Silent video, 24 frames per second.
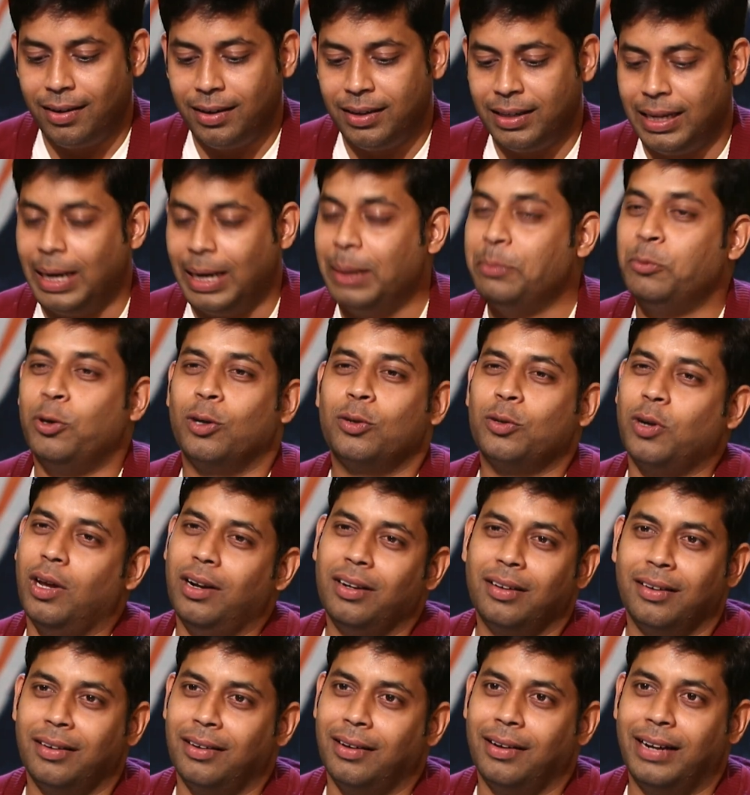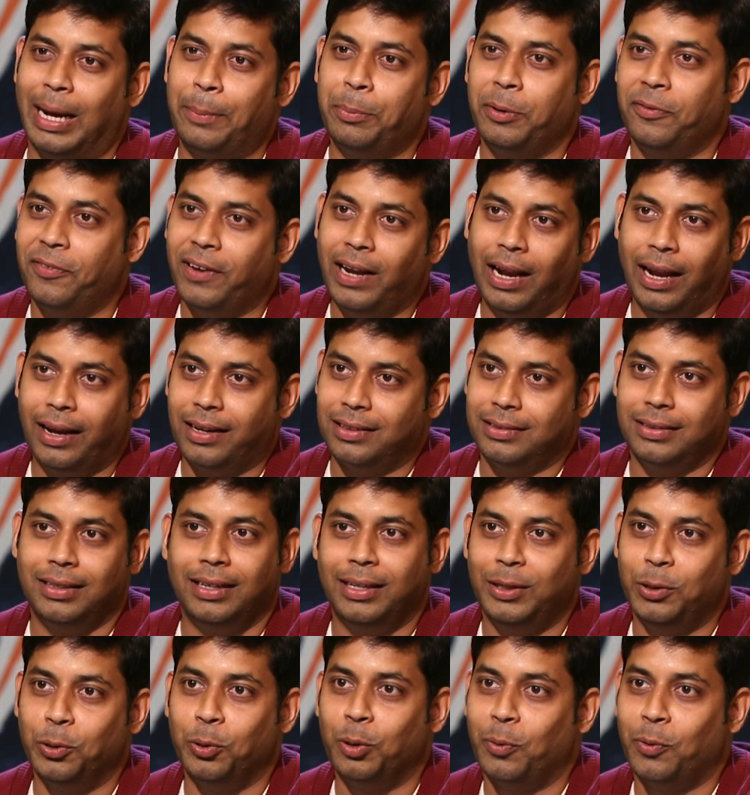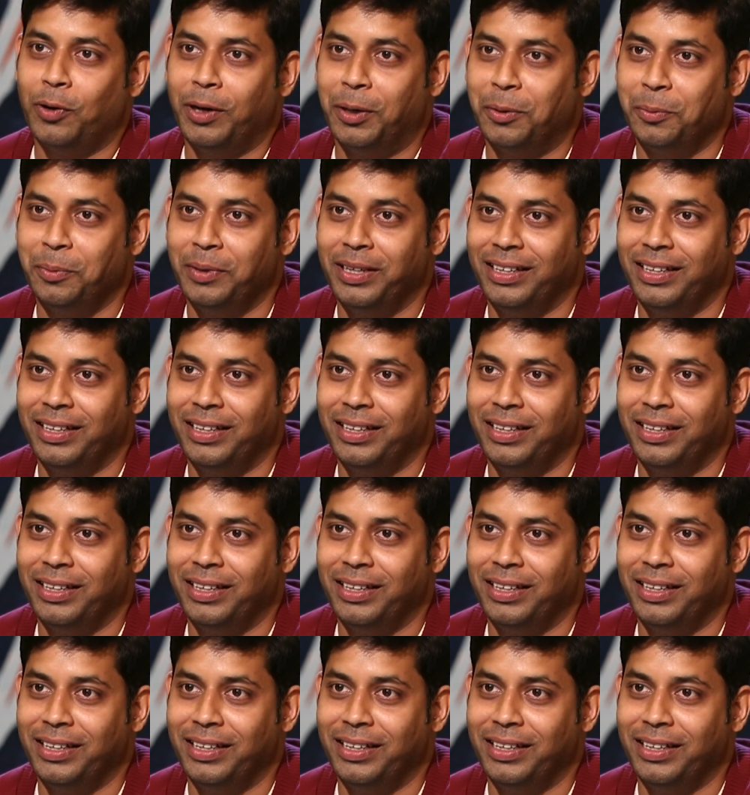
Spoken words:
I'm not calling it rapid fire. Like I said, I don't want to be